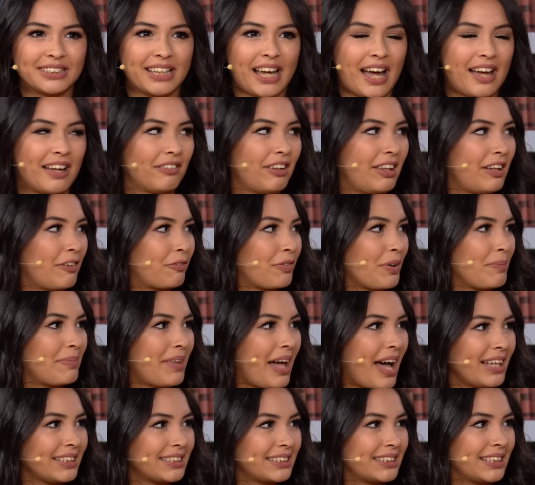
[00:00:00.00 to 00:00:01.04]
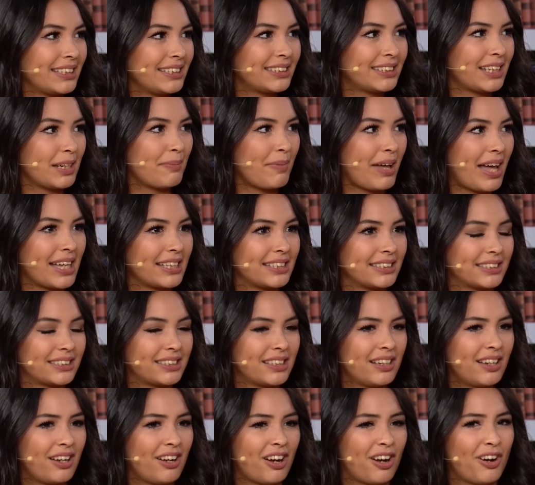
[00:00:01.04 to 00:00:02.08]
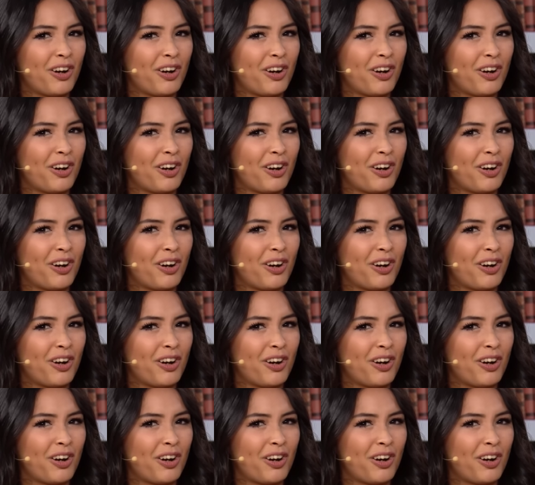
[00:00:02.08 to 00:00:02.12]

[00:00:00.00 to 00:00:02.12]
at like from that system as, mm-hmm.